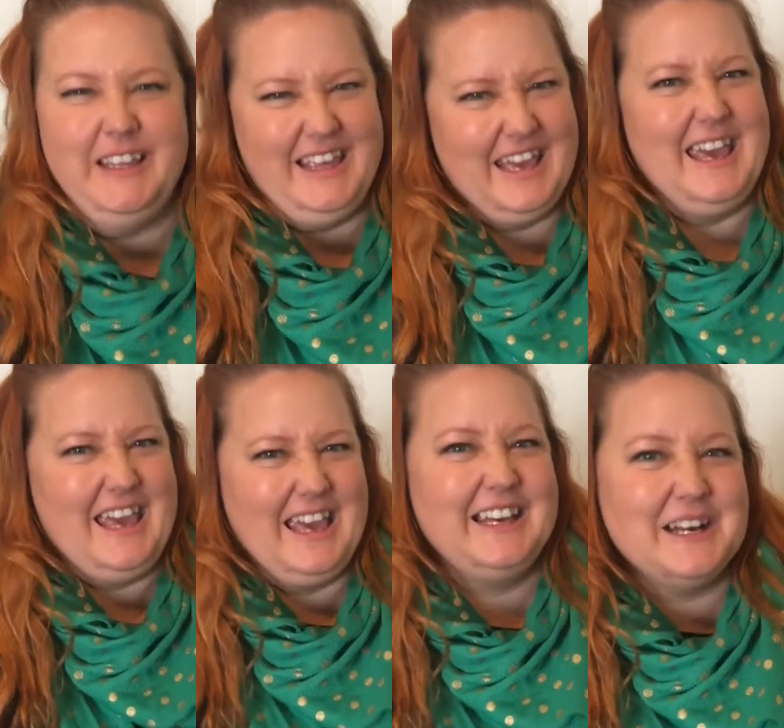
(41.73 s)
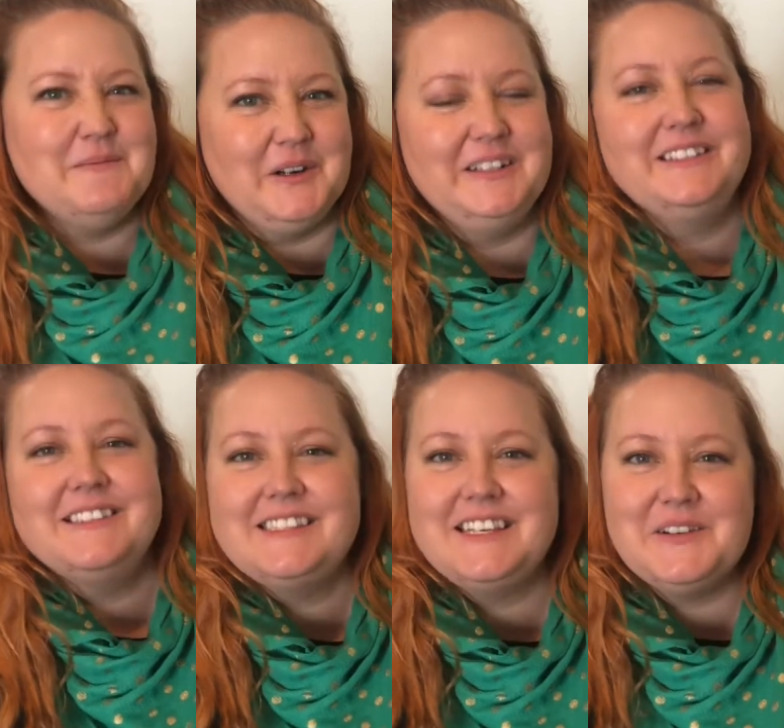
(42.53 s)
Yeah, come on,
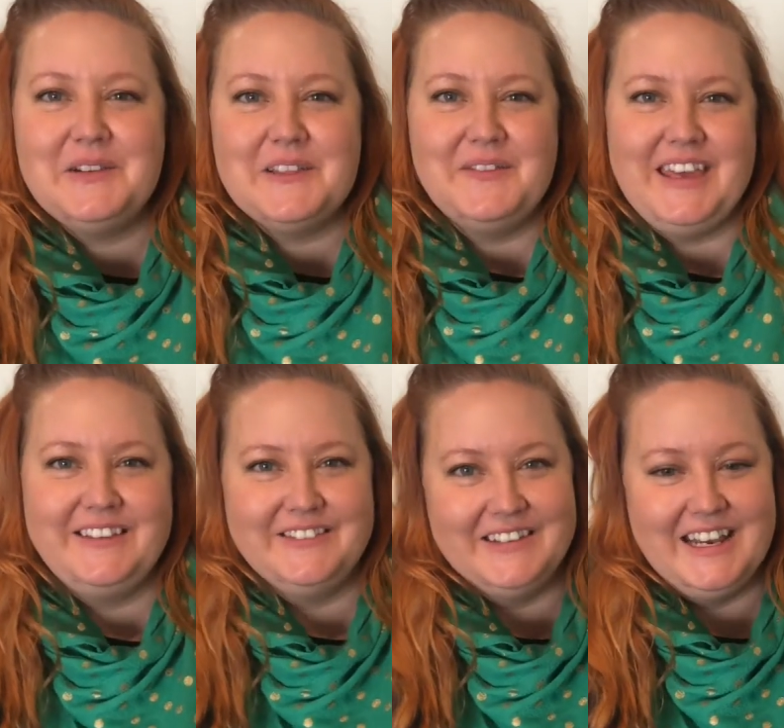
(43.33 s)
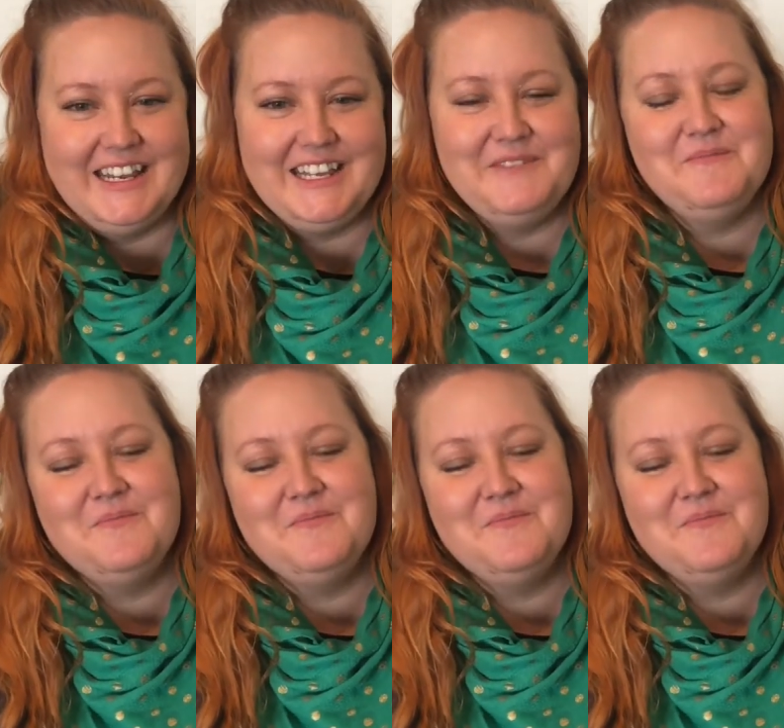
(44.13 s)
sing it with me. Ready?